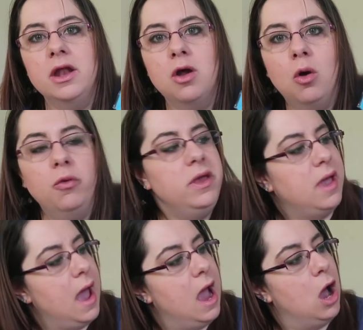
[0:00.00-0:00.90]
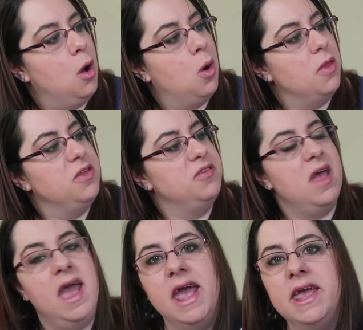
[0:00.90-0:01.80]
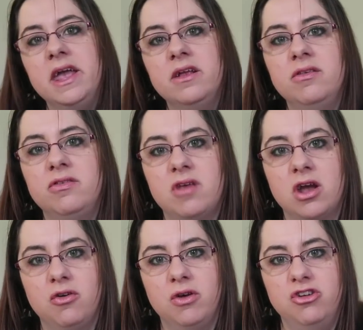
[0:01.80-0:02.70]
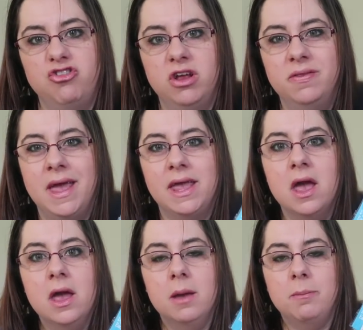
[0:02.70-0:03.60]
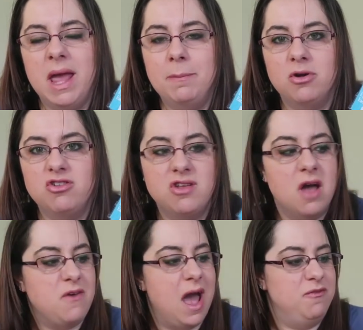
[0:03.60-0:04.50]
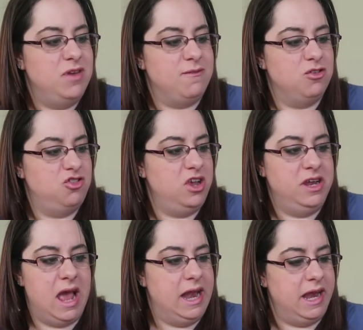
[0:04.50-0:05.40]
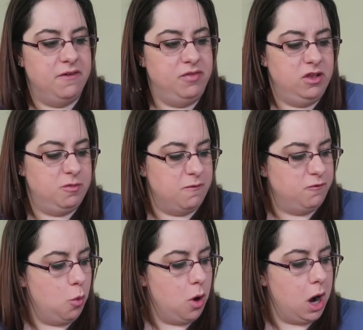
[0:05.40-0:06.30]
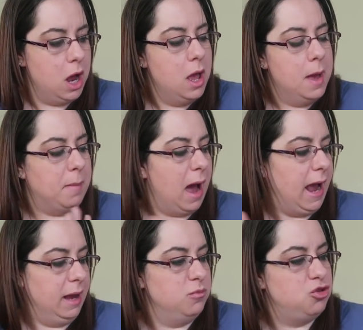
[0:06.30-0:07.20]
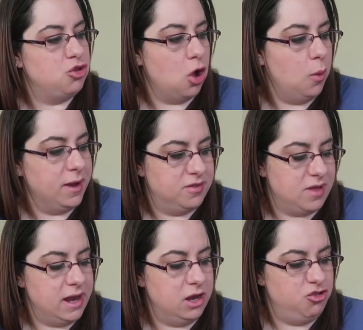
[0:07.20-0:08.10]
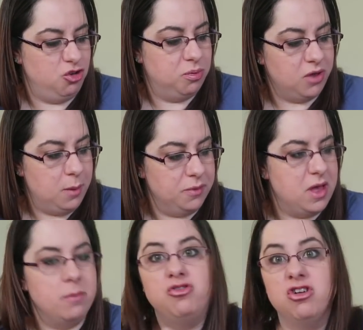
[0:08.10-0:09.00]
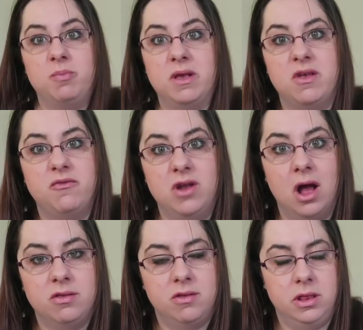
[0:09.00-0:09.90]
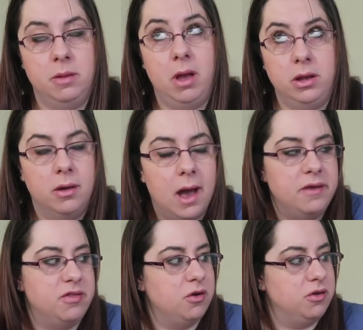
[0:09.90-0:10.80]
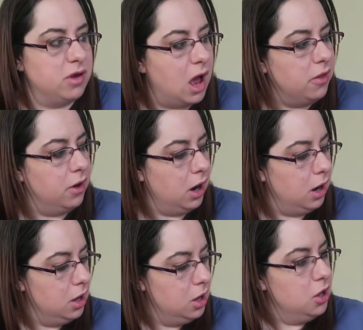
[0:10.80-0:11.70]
And holy cow, this hanging decoration, like paper stuff, I've never seen any of these before, but I am so excited to play with them just because I've not seen them. And you guys, they're $1.